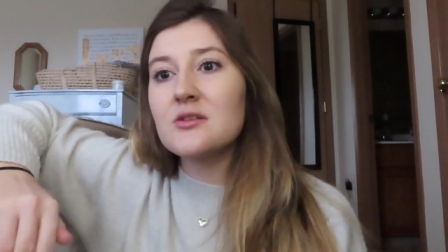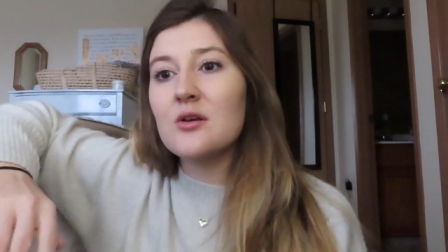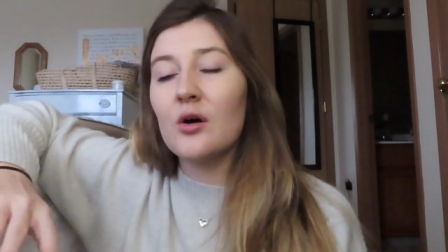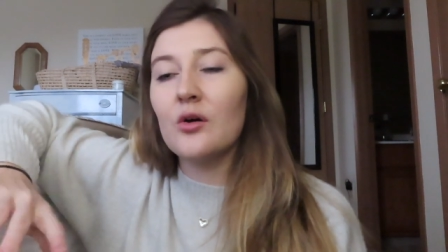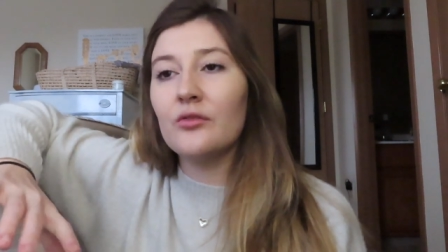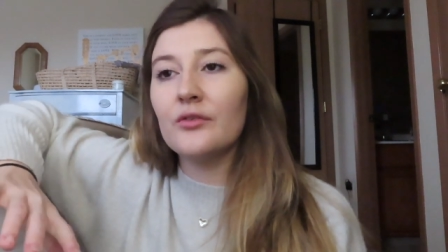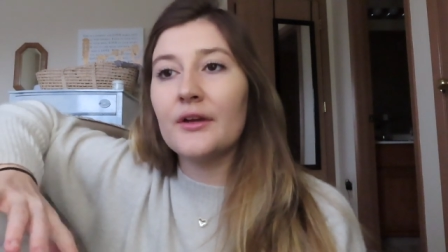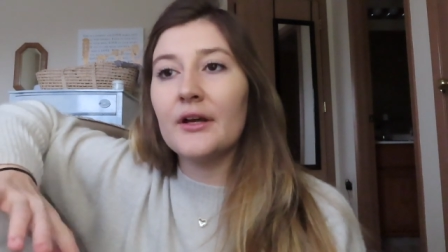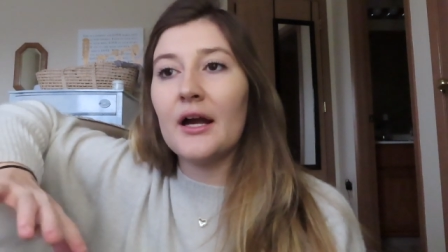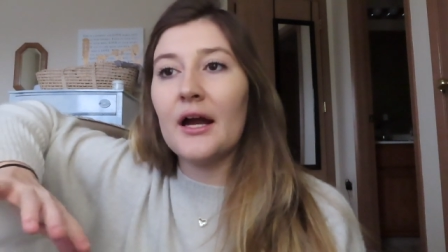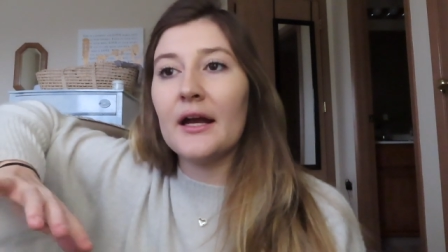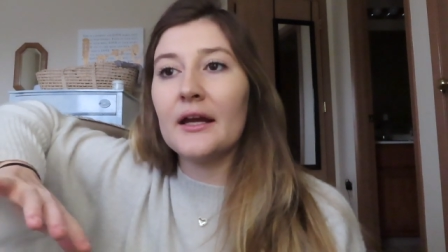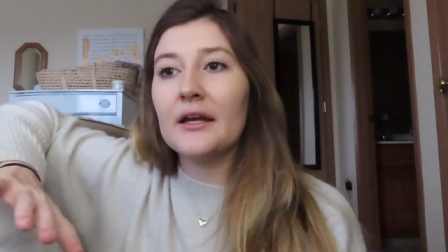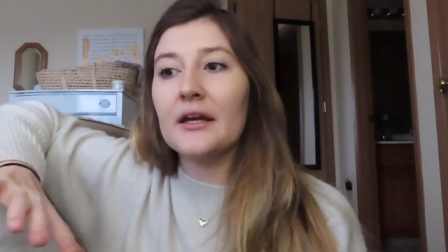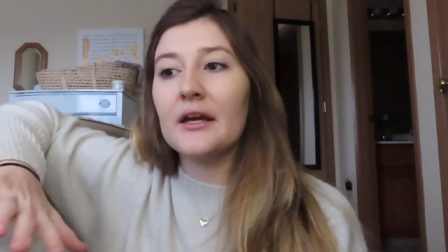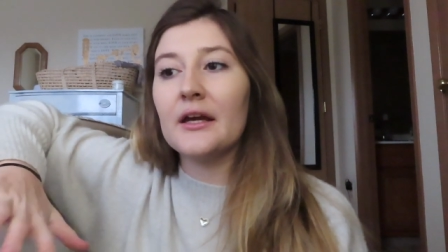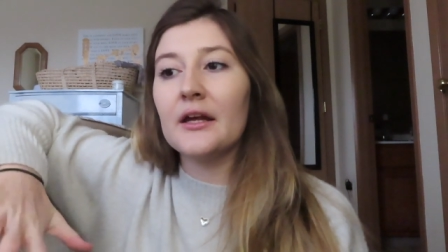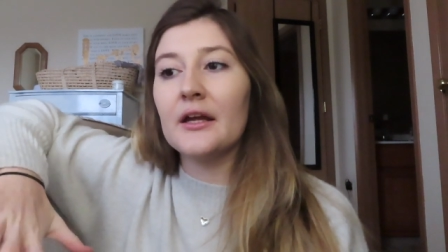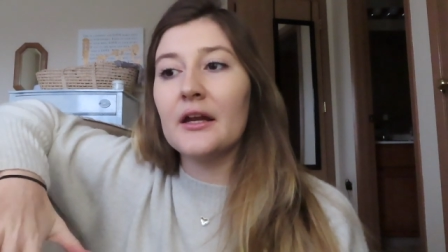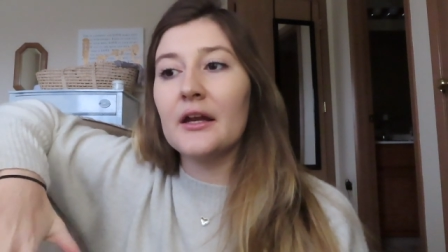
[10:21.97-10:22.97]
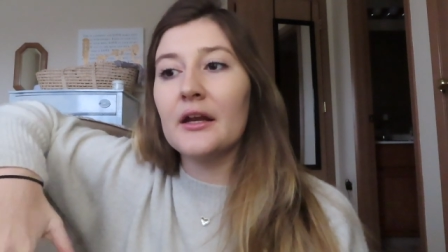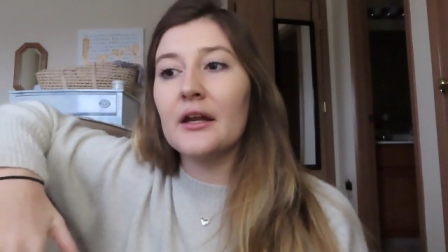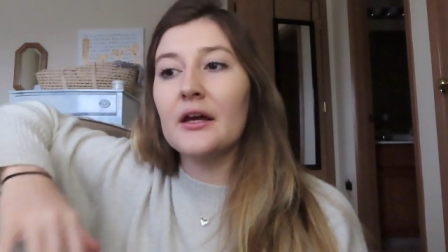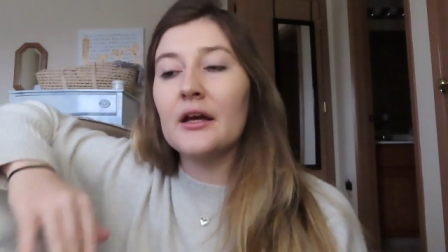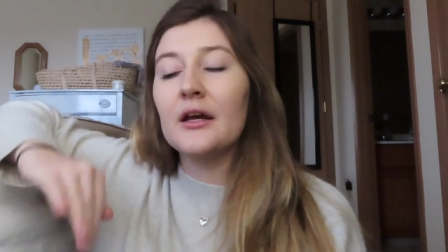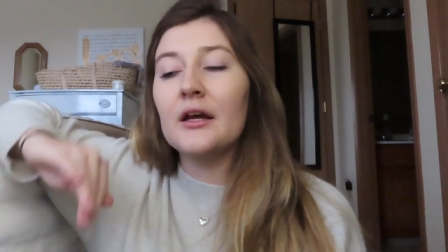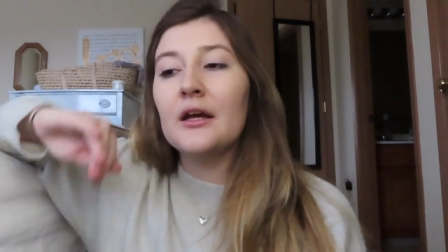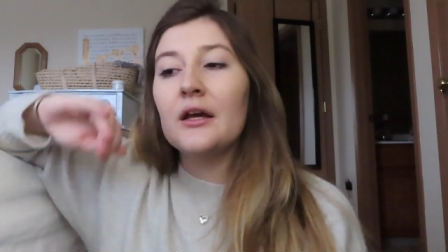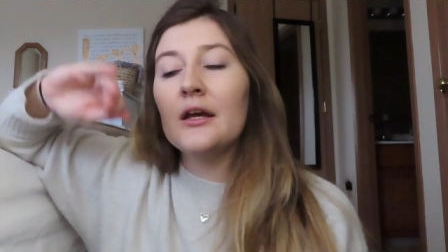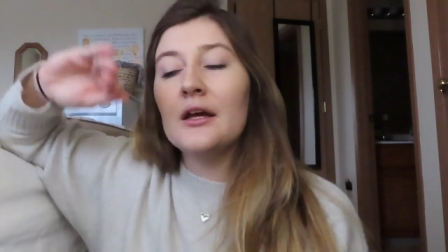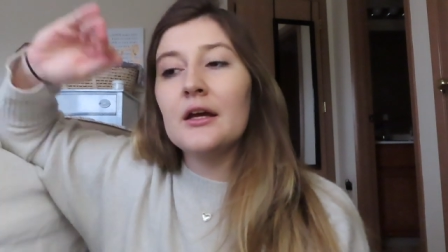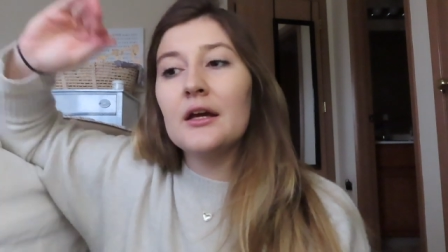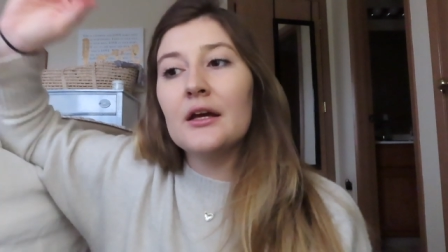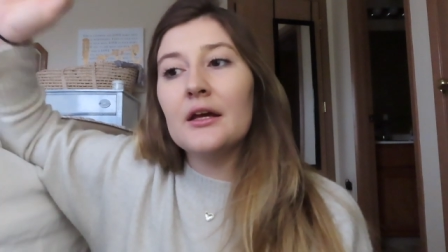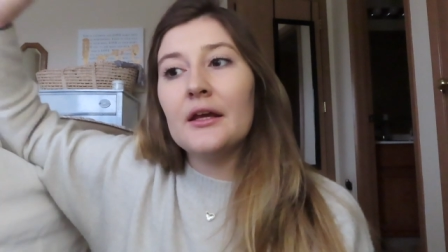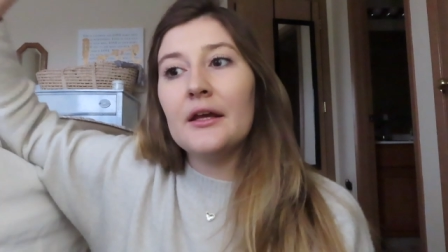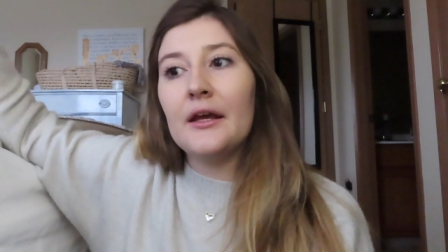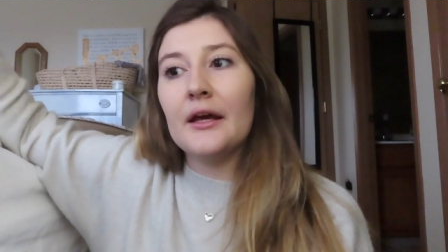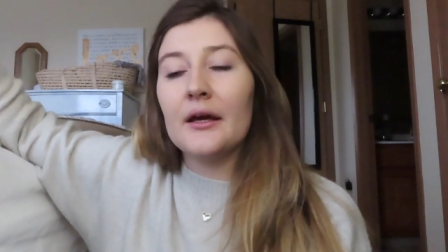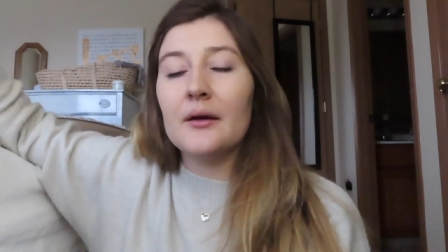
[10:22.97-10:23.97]
So hopefully I can
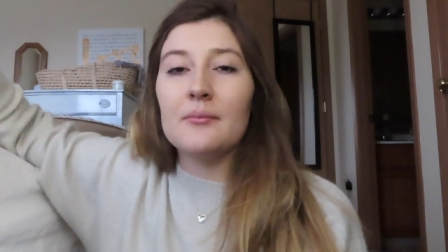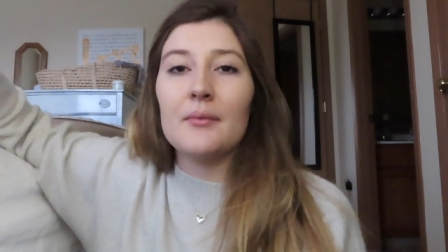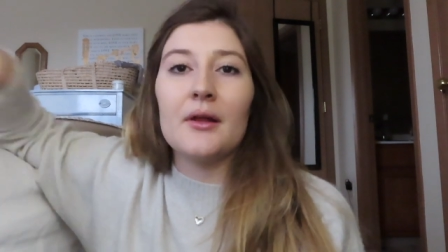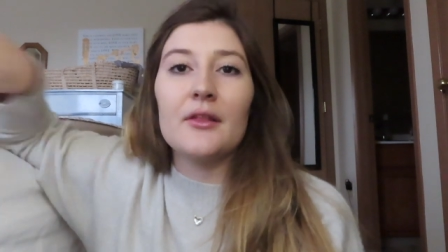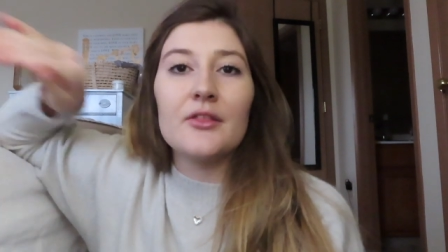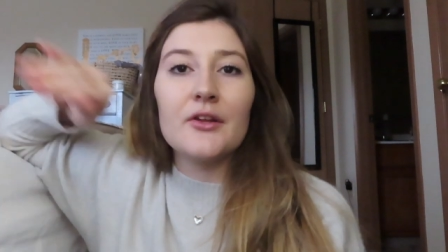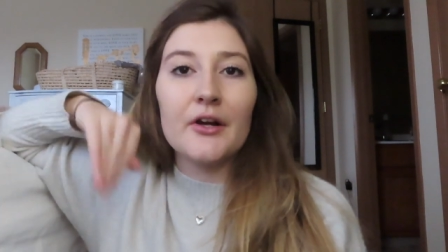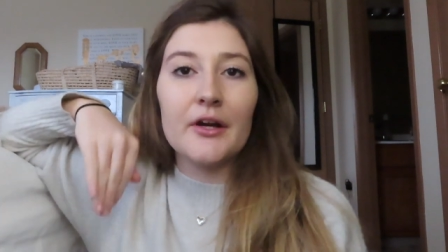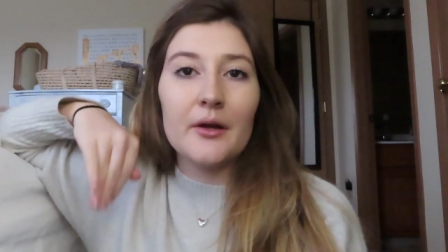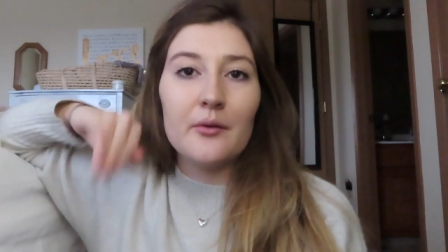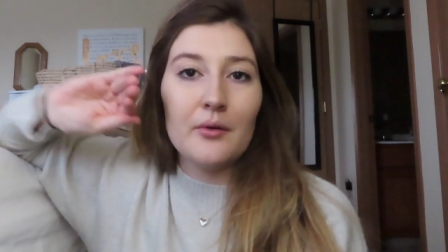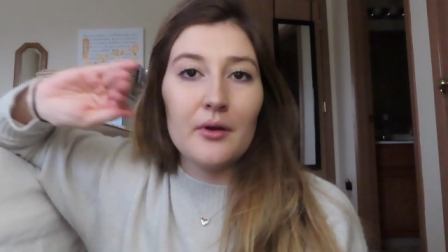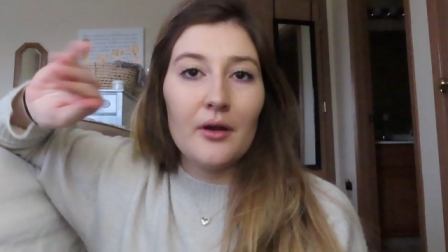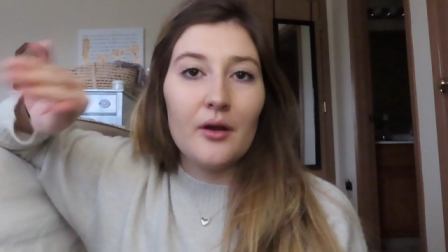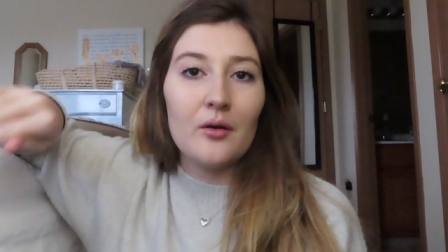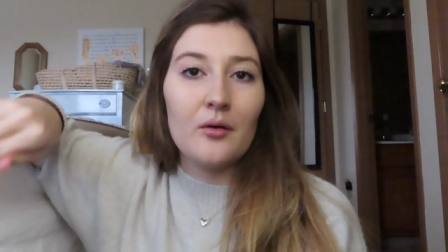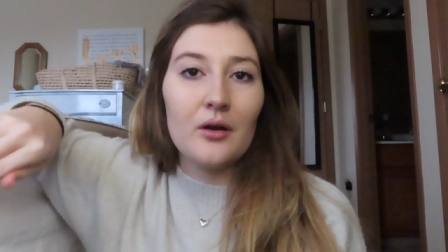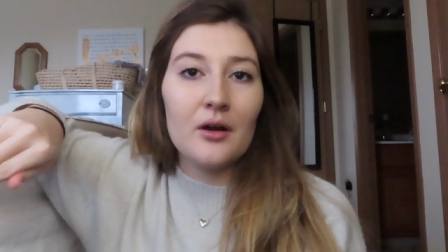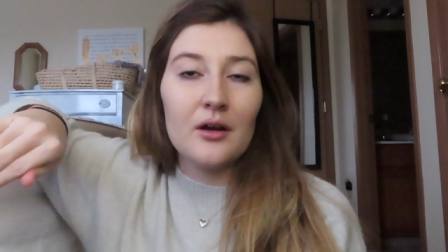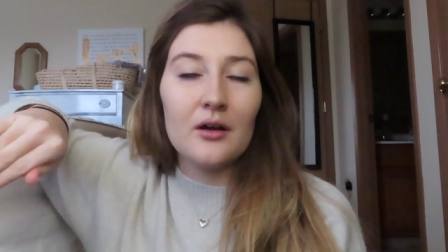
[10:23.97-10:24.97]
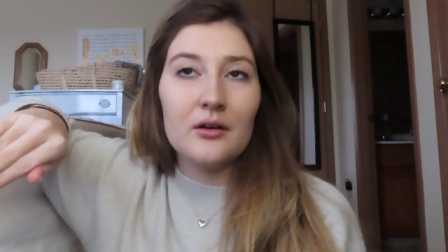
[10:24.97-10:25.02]
get my 30 week